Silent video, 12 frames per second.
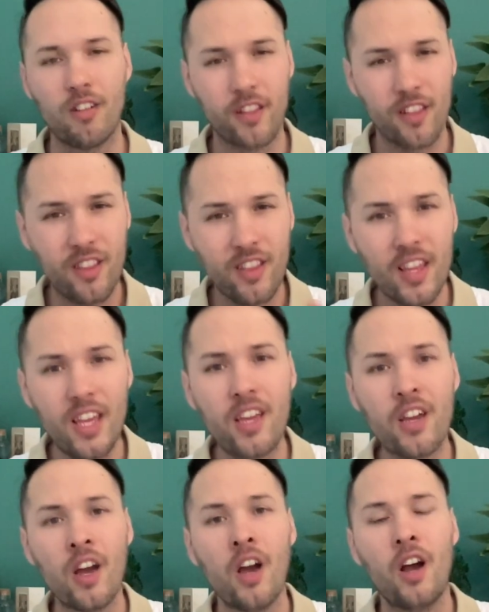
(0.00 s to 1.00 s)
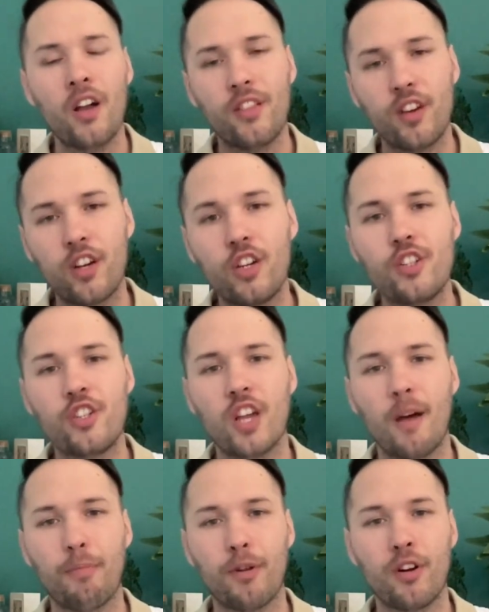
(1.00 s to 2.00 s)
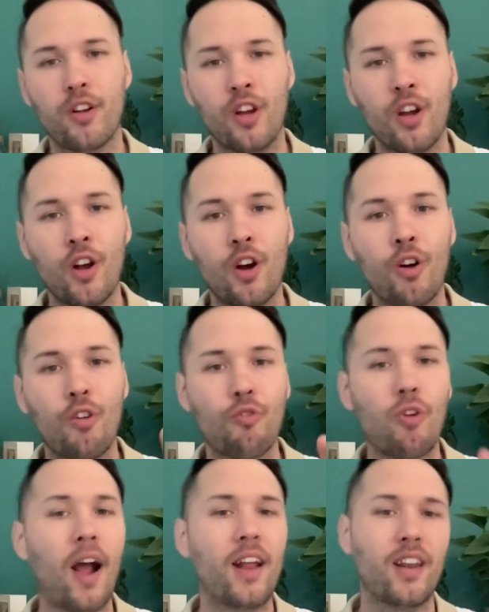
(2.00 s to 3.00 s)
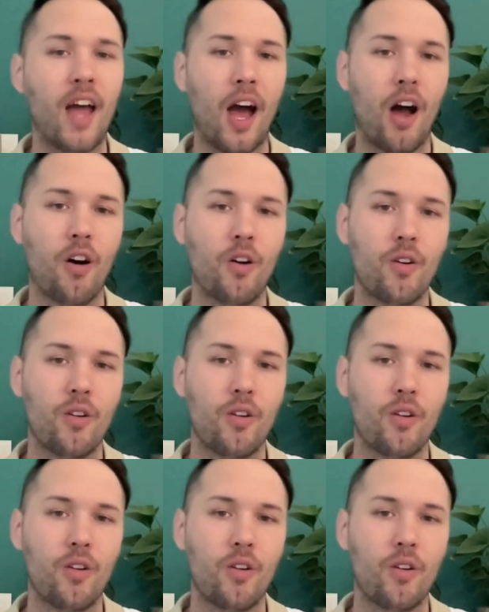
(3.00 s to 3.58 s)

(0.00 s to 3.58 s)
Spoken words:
Let's seek the good shepherd right now